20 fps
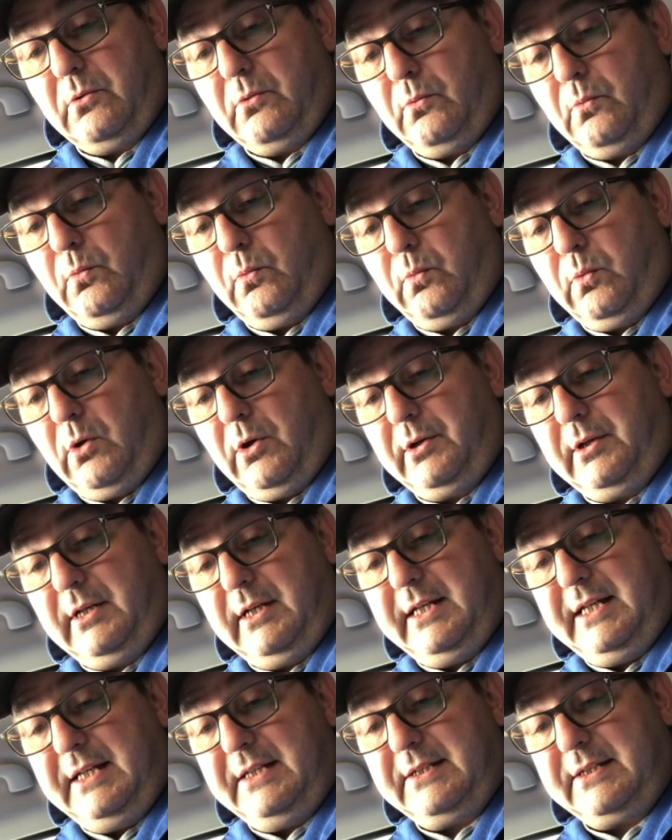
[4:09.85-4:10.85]
1
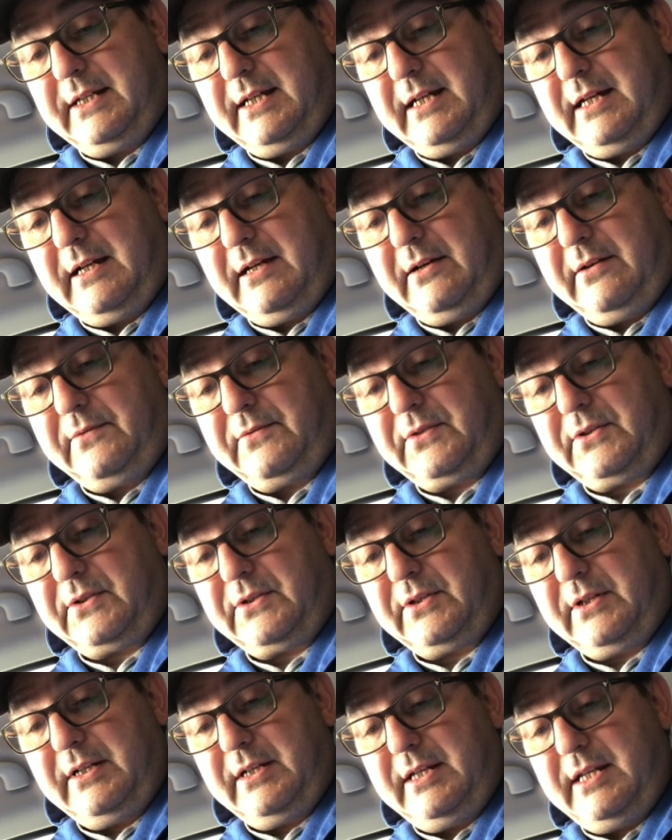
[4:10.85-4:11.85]
litre of
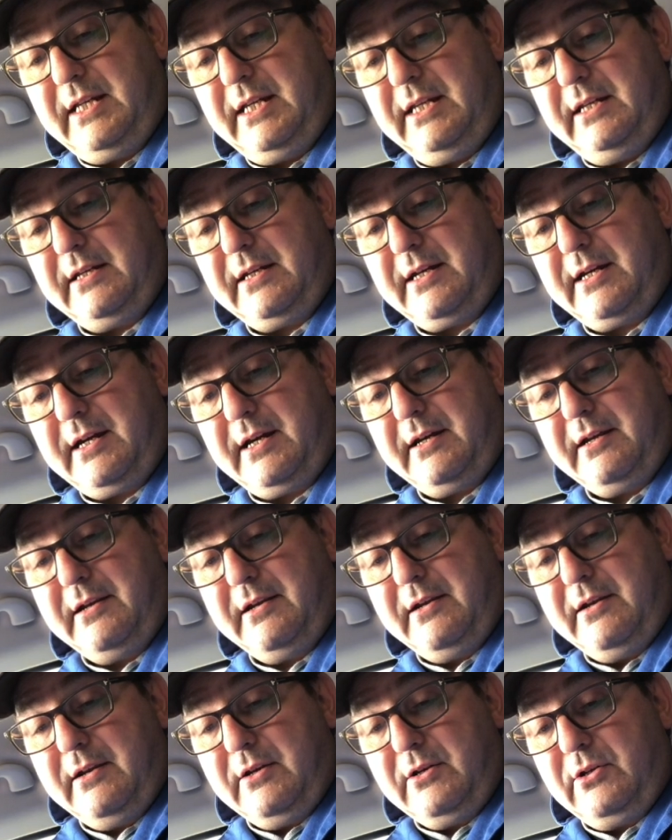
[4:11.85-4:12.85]
Selena
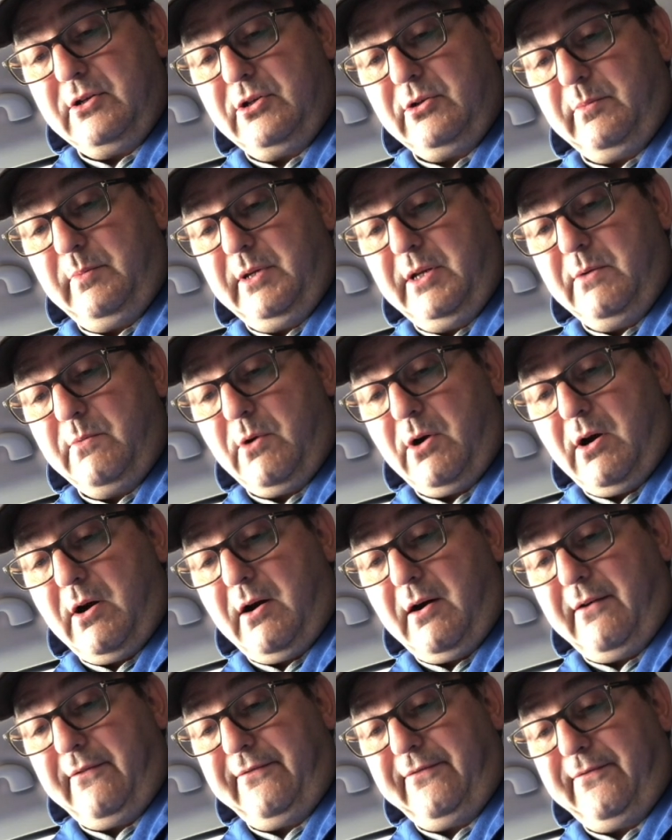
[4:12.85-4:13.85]

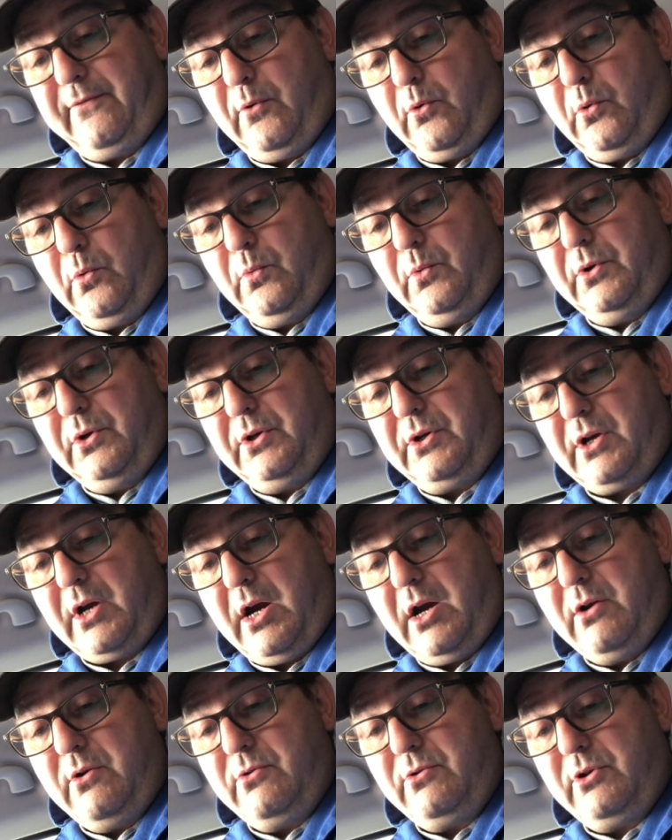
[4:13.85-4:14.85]
WR Forward
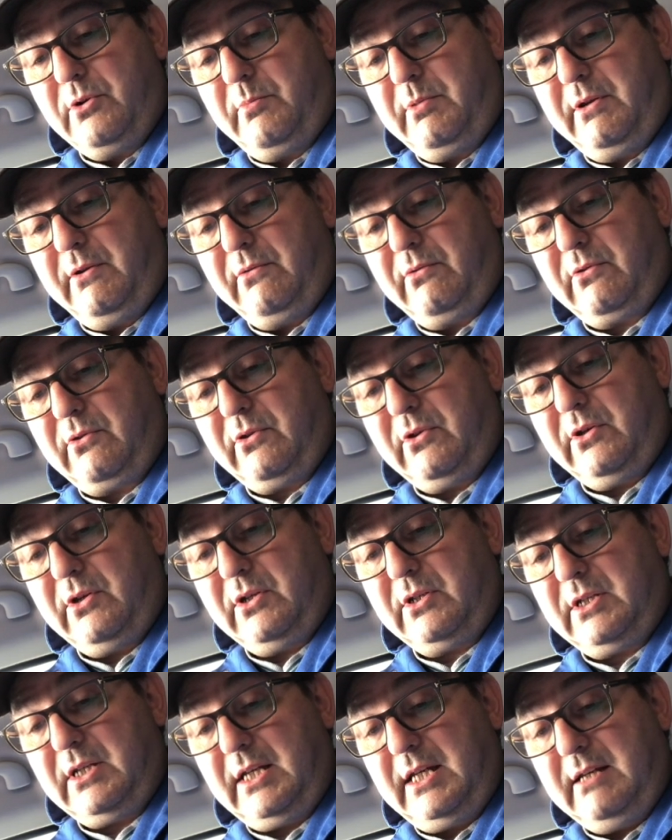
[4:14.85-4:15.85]

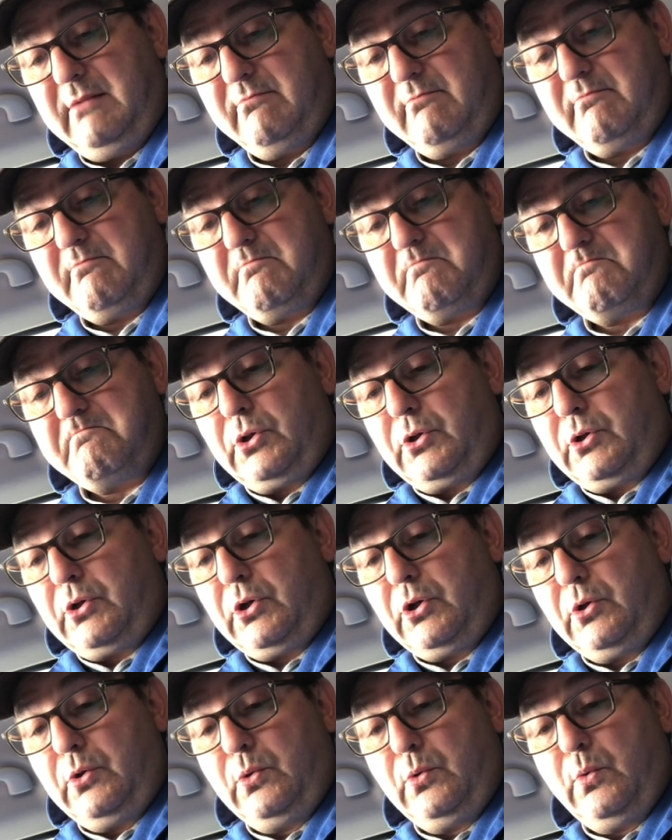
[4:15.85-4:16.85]
OW30,
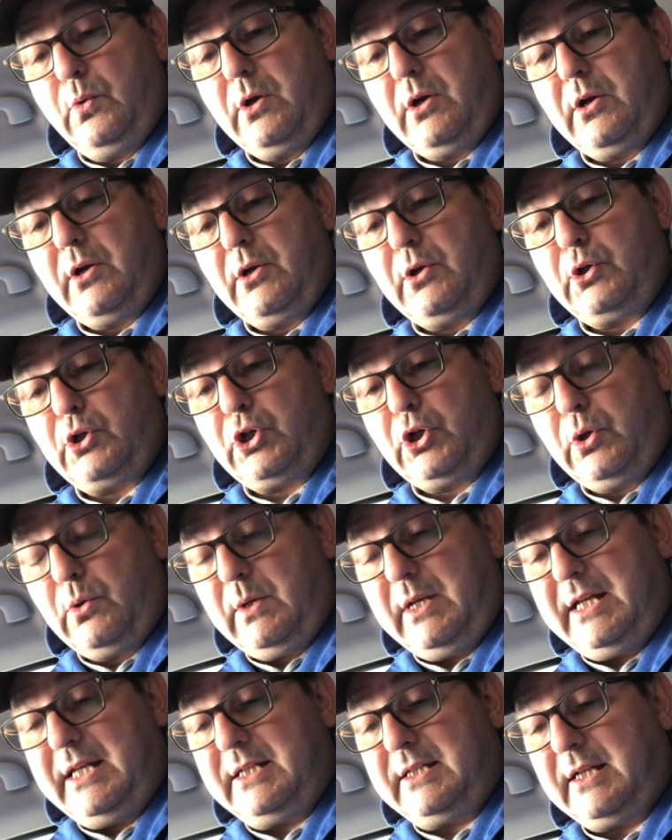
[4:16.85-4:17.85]
2
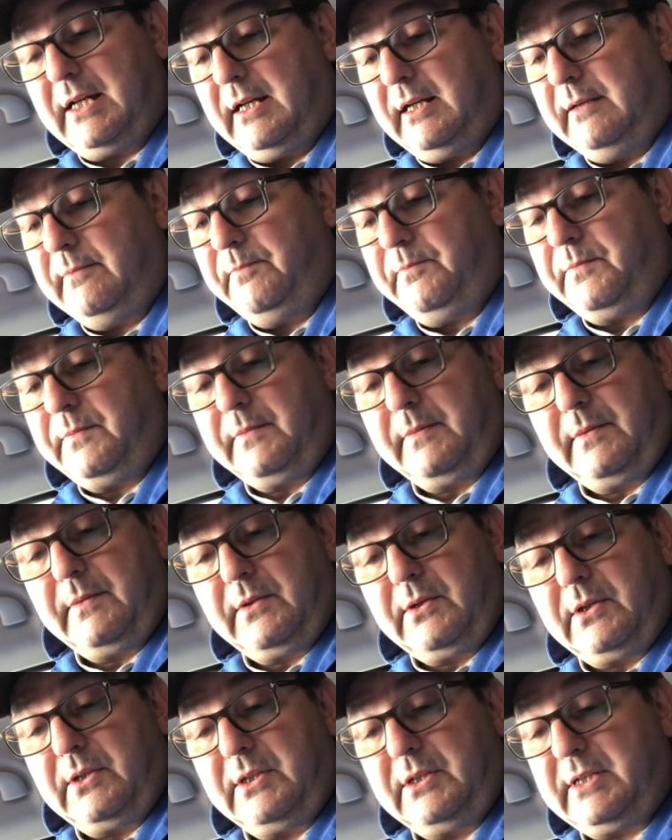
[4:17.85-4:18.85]
litre
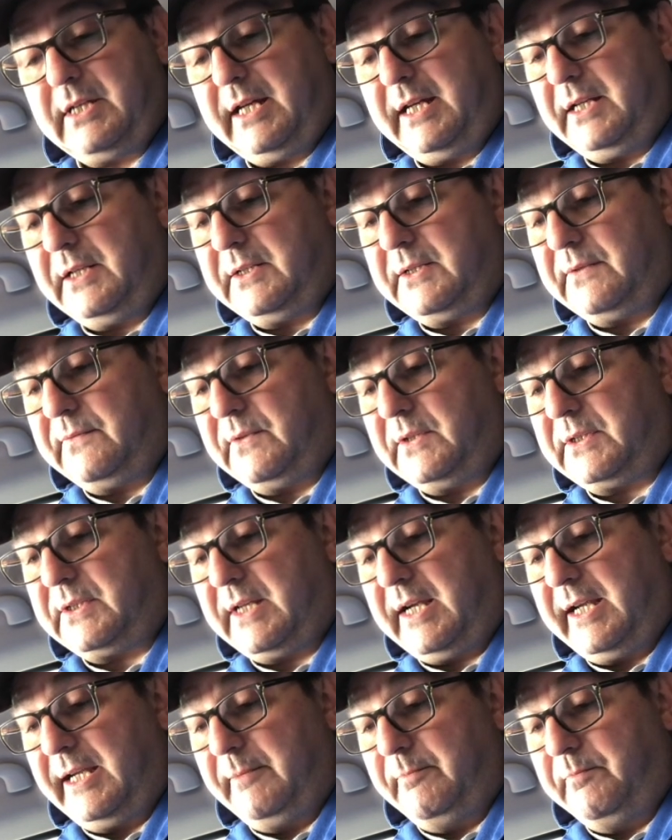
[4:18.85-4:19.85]
containers of the
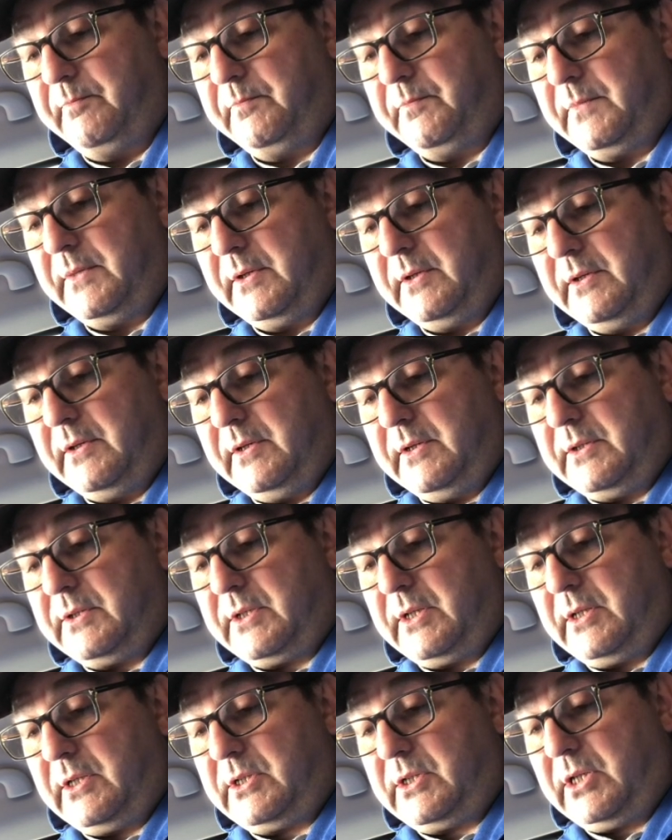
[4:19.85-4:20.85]
same.
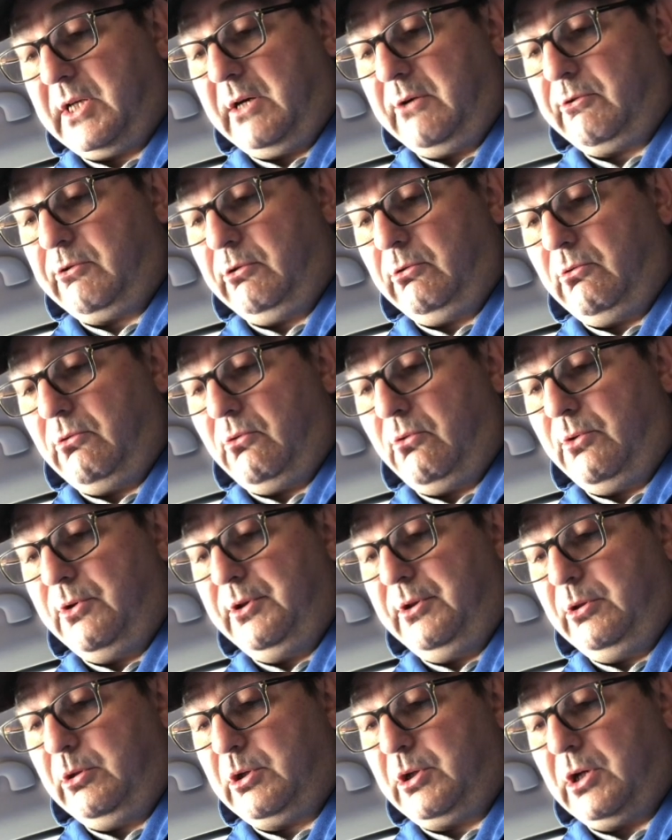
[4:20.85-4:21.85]
So the total
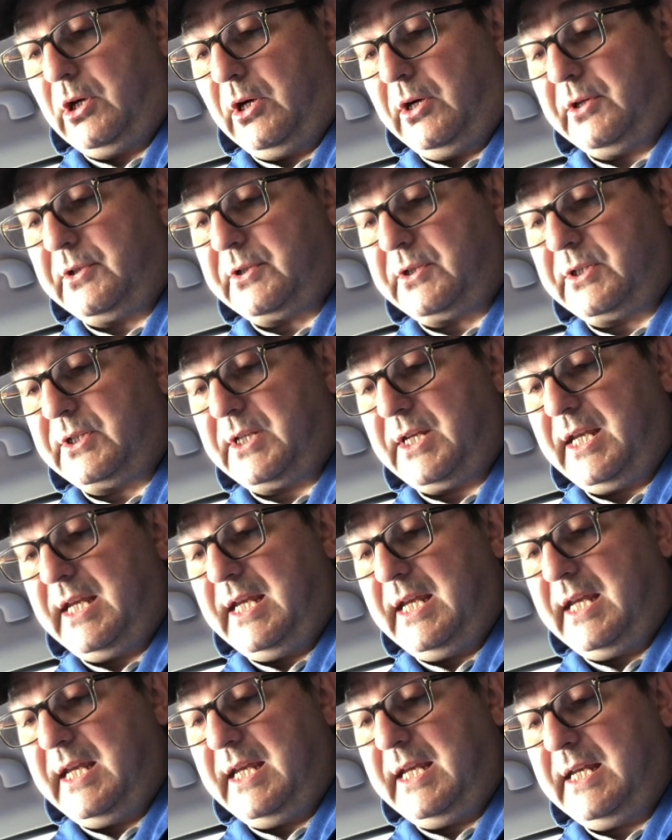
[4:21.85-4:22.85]
oil cost
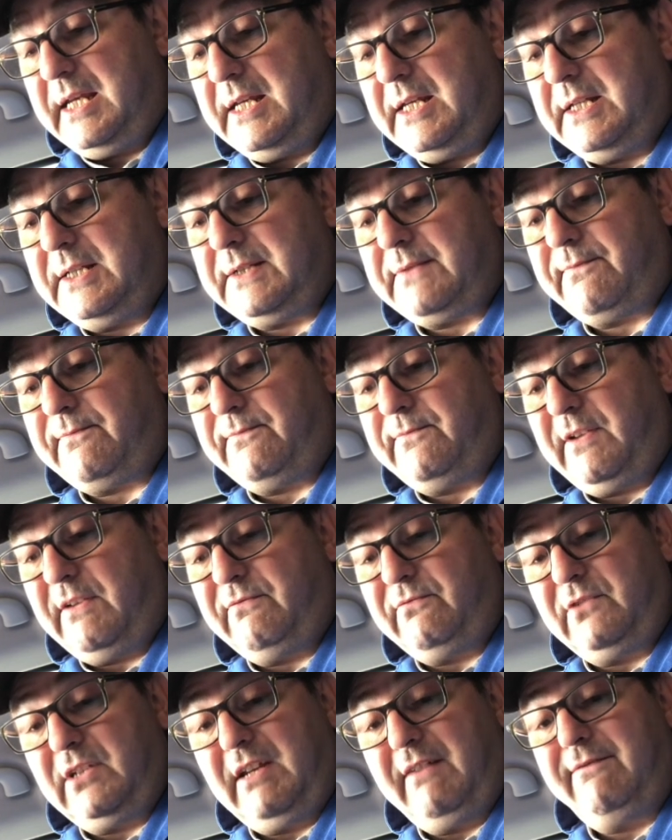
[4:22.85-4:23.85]
is
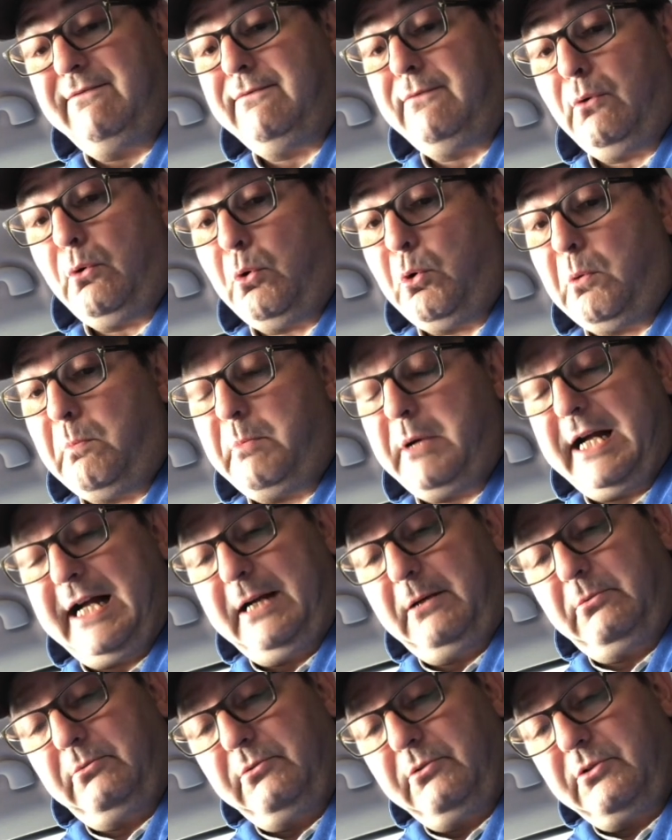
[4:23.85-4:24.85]

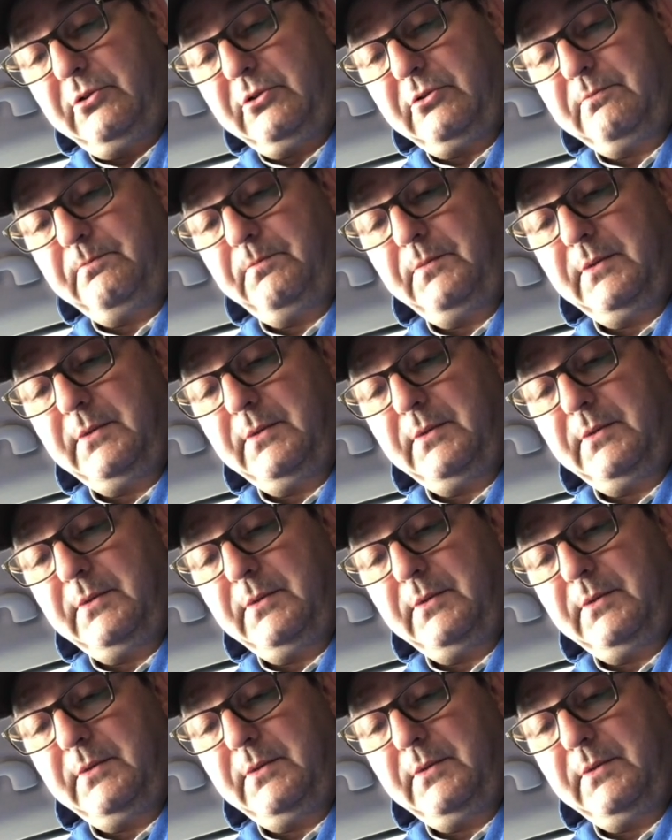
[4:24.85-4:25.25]
£54.